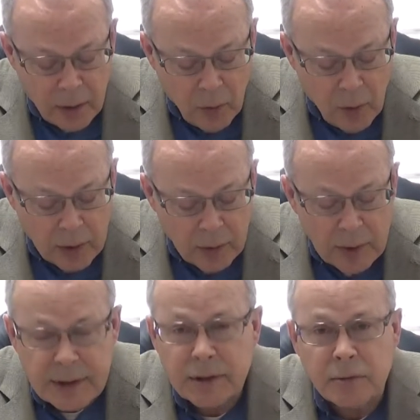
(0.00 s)
One of the
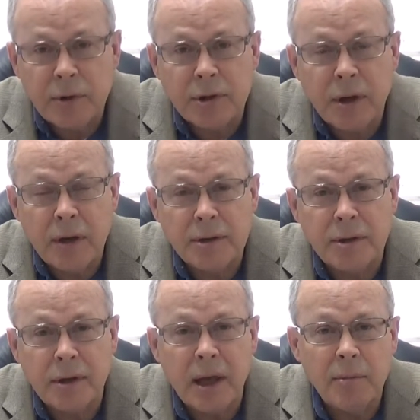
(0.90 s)
reasons we changed
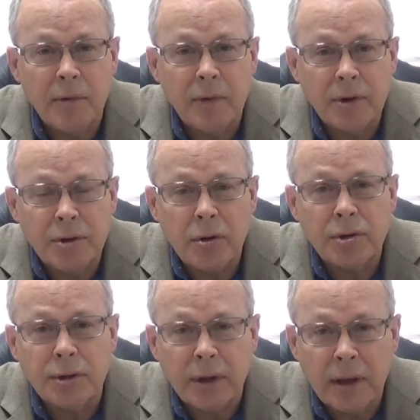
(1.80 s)
the name of our
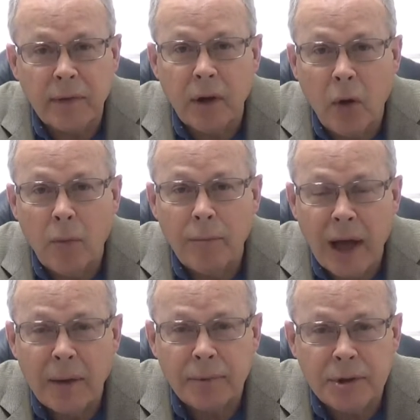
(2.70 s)
church to Living Hope
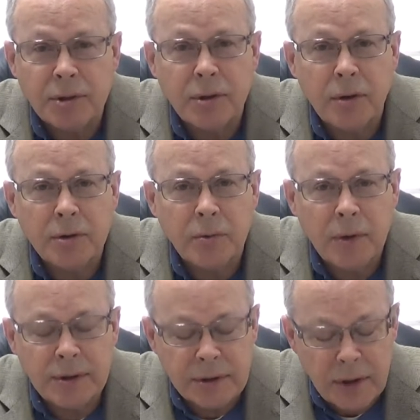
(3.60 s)
Baptist Church
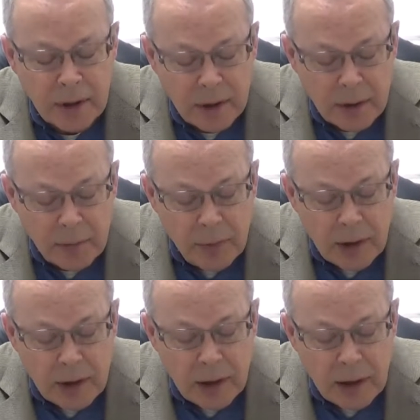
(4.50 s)
was
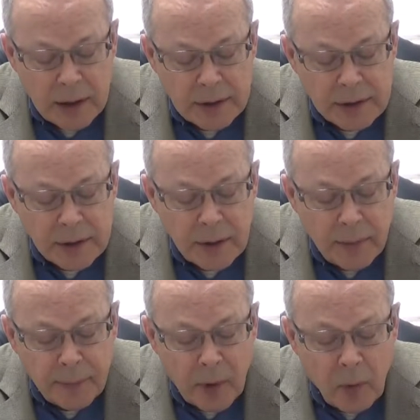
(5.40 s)
because
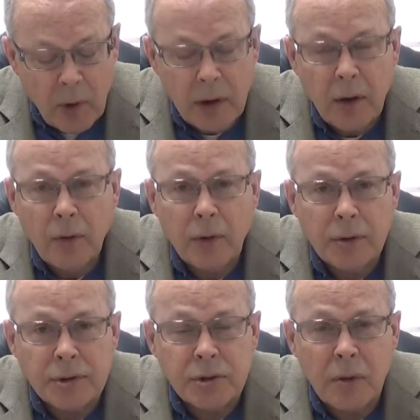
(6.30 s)
we know there
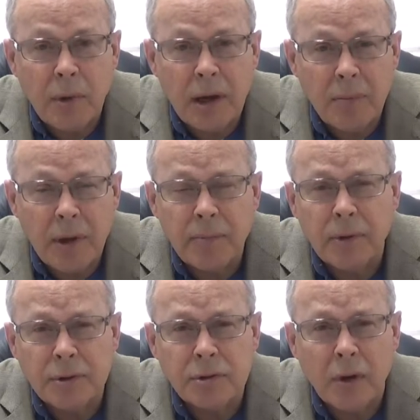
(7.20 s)
are so many
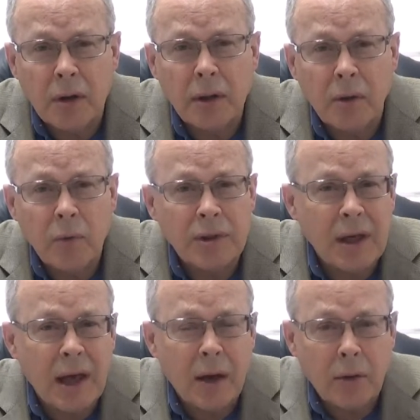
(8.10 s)
people struggling
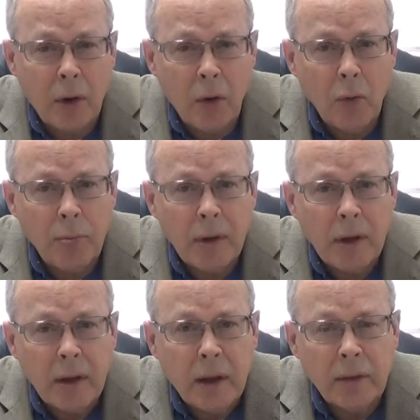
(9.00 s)
without hope
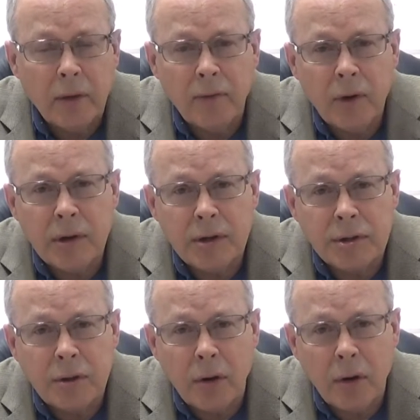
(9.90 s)
they're very
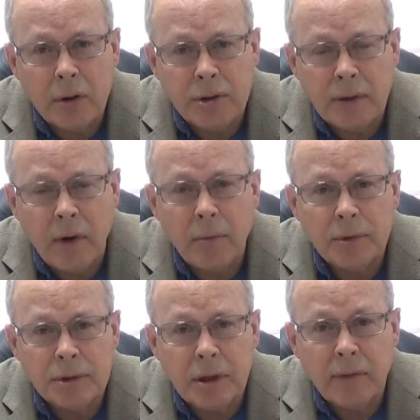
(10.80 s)
discouraged. They've
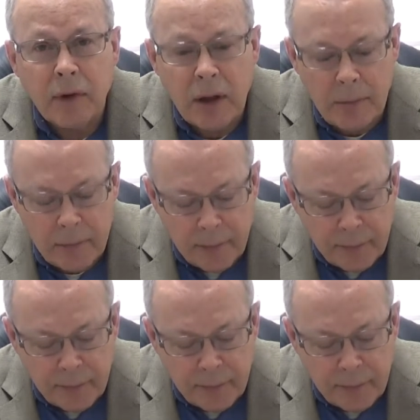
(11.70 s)
almost given up.